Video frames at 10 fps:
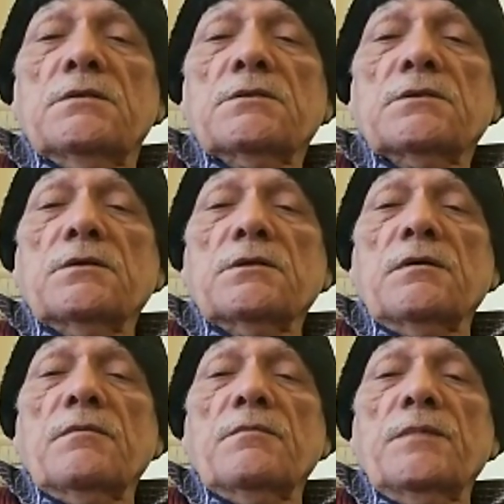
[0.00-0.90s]
So
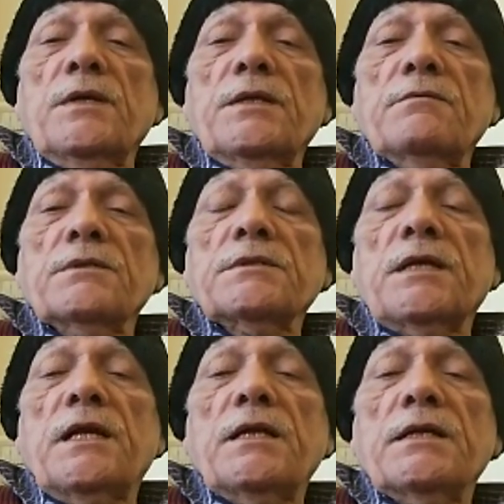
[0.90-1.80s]
the meeting was
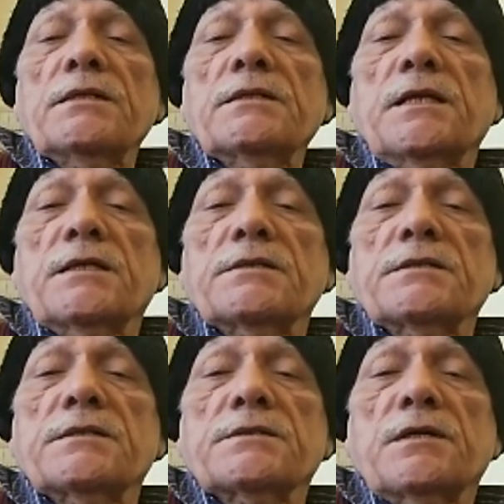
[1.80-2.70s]
held at the
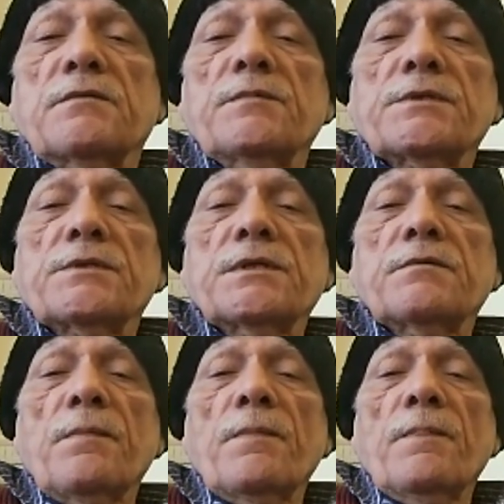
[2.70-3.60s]
residence of Mr.
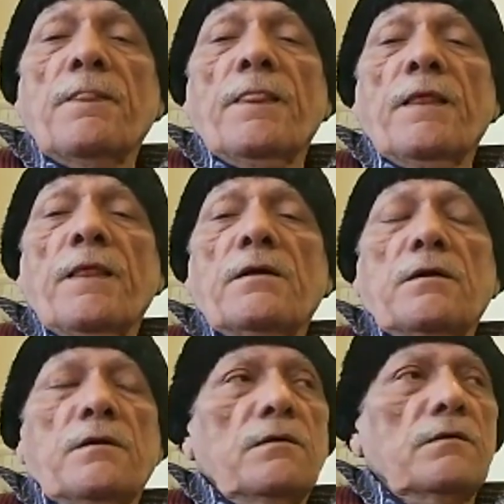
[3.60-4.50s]

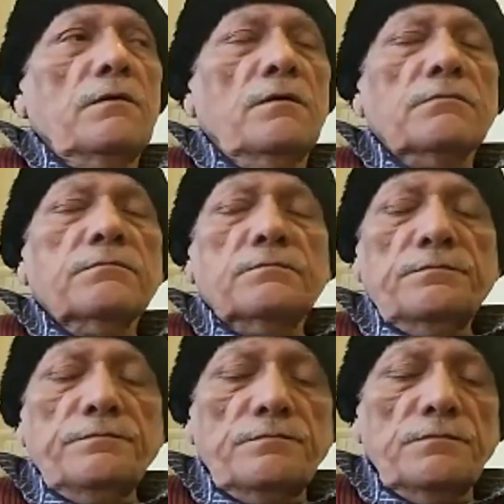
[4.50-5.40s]
Uh,
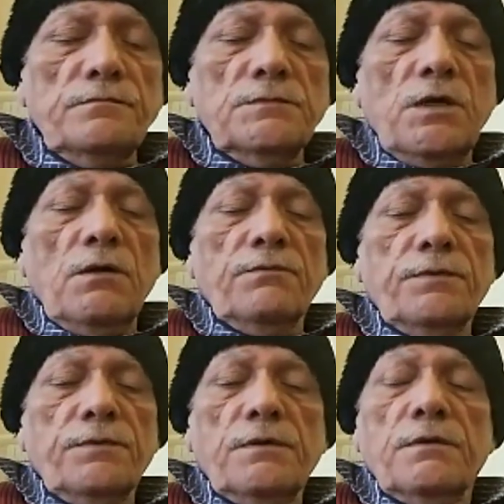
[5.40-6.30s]
of
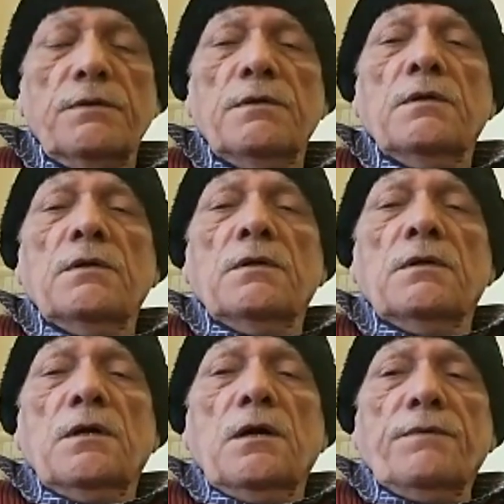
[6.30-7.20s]

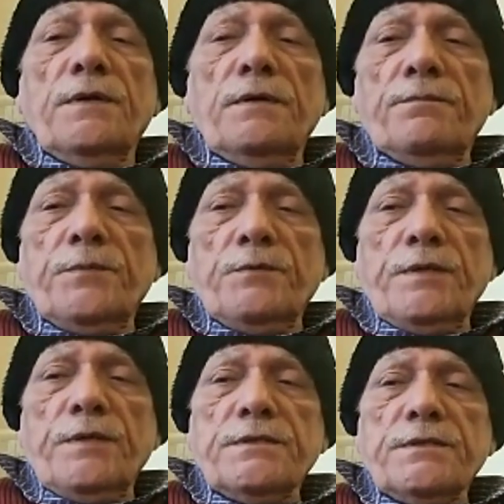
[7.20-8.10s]
of a
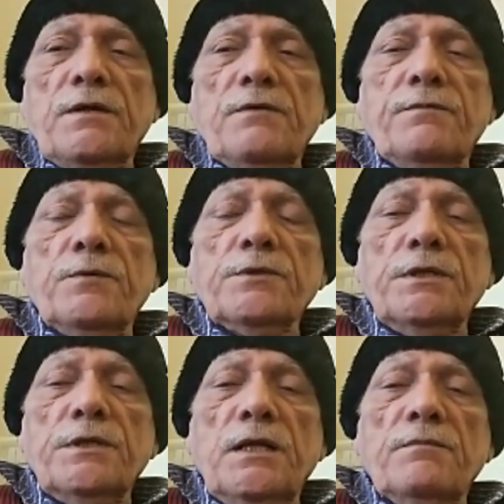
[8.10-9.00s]
professor of
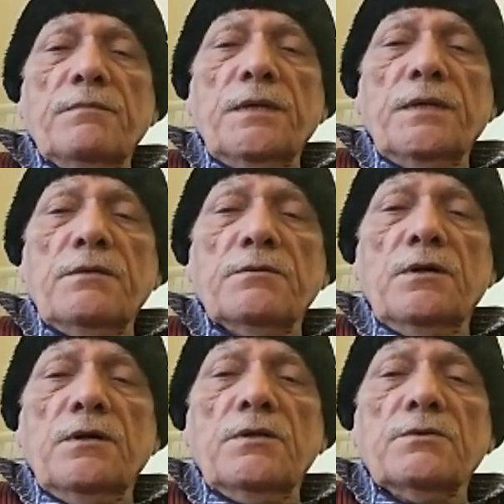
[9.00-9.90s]
Motilal Nehru
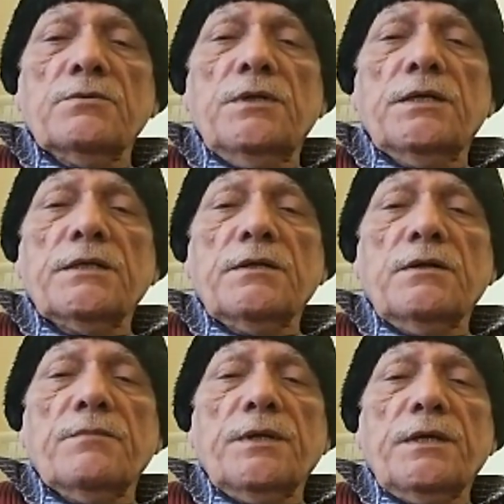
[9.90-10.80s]
College, who later
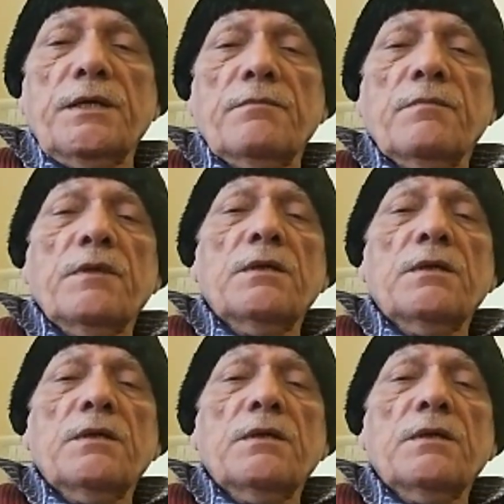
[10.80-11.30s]
on became